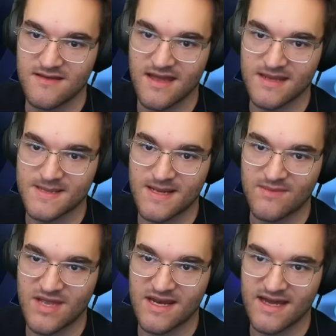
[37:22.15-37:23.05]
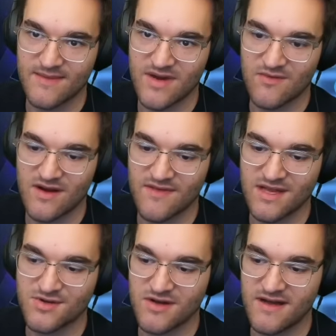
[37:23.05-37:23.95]
And it's going to be a nightmare whenever
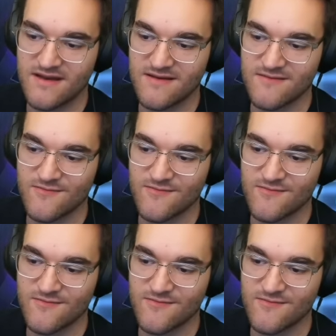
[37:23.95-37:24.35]
they draw it,